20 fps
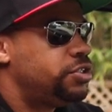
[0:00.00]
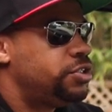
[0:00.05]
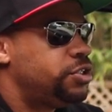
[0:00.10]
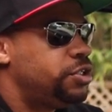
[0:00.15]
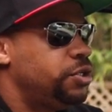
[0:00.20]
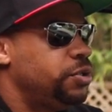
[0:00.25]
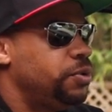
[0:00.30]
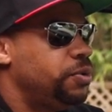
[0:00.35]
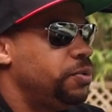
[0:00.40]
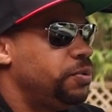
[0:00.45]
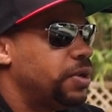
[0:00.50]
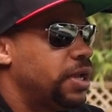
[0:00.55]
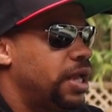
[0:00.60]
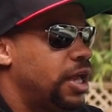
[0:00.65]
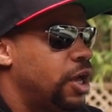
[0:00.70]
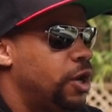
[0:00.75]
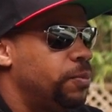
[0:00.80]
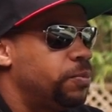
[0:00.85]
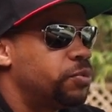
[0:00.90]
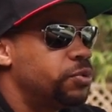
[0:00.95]
to
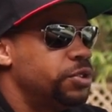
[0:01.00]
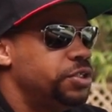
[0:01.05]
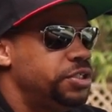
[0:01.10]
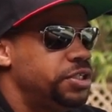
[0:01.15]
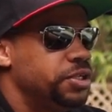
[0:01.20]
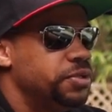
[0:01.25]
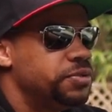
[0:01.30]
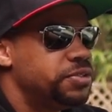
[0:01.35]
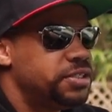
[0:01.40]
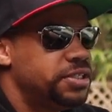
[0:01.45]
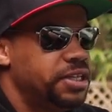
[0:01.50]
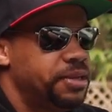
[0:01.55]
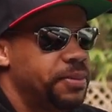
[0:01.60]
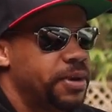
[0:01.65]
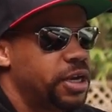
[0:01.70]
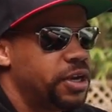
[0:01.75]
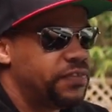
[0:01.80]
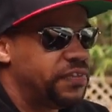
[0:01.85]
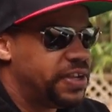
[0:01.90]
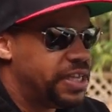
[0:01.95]
help reduce the
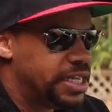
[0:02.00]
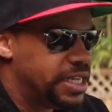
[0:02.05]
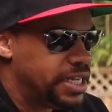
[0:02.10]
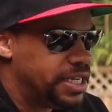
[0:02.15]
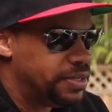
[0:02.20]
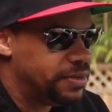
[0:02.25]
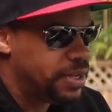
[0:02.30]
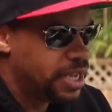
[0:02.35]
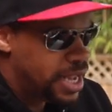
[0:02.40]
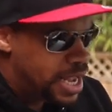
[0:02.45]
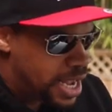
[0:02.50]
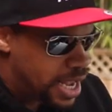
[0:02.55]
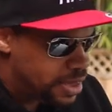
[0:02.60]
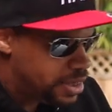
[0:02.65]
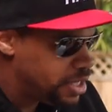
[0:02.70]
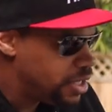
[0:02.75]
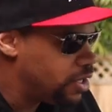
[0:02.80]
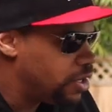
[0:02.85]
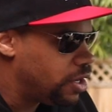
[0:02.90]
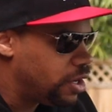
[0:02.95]
amount of heat.
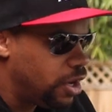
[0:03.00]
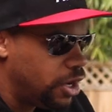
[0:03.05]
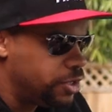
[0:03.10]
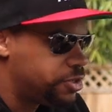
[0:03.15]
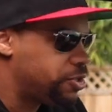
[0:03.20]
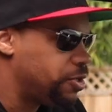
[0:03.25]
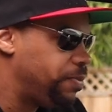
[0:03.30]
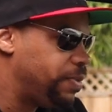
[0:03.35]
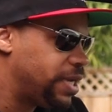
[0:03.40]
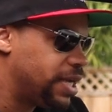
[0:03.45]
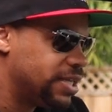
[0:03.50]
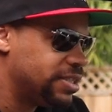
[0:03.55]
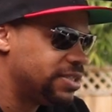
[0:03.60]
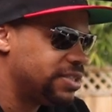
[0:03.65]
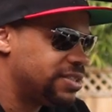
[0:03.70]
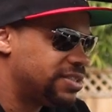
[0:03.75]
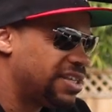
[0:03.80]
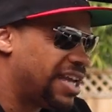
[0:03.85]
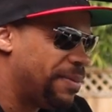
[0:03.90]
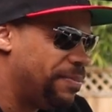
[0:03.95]
And then also because
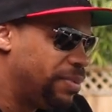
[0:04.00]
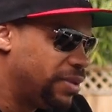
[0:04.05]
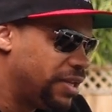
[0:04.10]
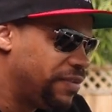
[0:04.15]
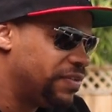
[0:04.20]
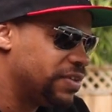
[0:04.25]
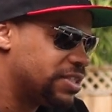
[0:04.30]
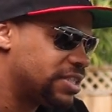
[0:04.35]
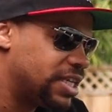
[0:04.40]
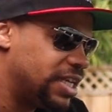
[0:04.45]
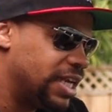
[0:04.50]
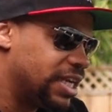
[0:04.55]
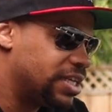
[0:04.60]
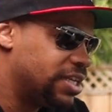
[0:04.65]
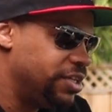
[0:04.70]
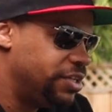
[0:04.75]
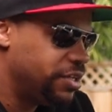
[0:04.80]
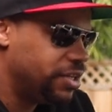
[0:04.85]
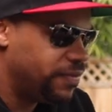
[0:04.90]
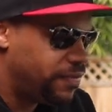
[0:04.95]
it's, I believe it's
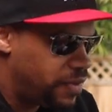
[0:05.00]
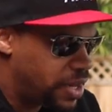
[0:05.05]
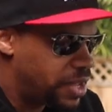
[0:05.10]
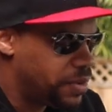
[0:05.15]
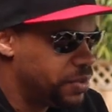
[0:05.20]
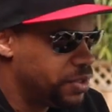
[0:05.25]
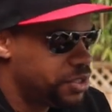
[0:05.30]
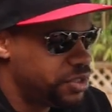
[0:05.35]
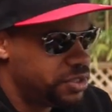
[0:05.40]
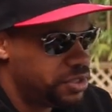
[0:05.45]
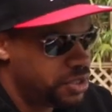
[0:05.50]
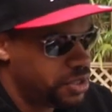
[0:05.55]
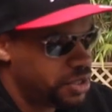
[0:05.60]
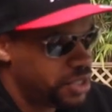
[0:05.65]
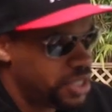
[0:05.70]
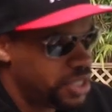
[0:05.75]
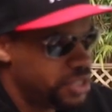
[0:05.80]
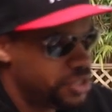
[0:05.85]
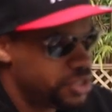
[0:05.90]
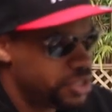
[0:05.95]
connected to the flywheel to turn
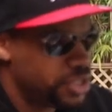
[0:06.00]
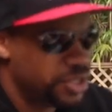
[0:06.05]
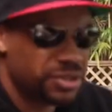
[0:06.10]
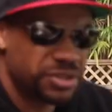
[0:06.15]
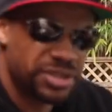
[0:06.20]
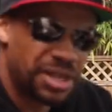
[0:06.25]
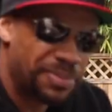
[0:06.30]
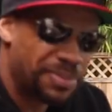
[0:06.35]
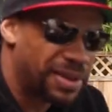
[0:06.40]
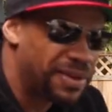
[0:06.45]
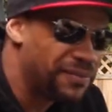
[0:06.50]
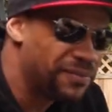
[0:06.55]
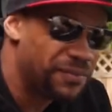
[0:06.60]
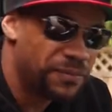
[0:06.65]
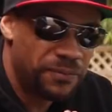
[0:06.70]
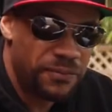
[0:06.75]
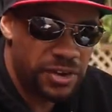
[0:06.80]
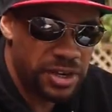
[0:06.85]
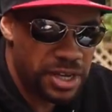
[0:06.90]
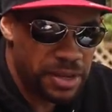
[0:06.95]
the engine or something.
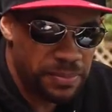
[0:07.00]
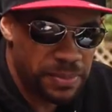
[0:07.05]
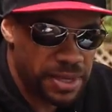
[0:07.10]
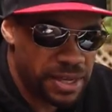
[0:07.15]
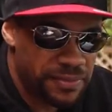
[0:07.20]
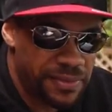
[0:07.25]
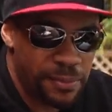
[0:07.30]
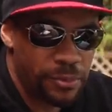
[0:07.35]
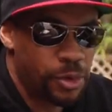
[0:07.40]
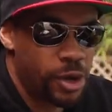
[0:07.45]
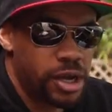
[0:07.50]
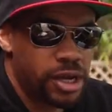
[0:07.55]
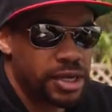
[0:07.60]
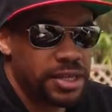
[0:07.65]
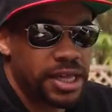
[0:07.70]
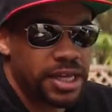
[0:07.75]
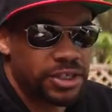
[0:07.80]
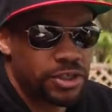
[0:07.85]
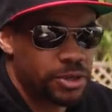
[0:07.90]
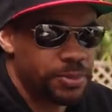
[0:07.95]
Forgive me if I'm wrong on that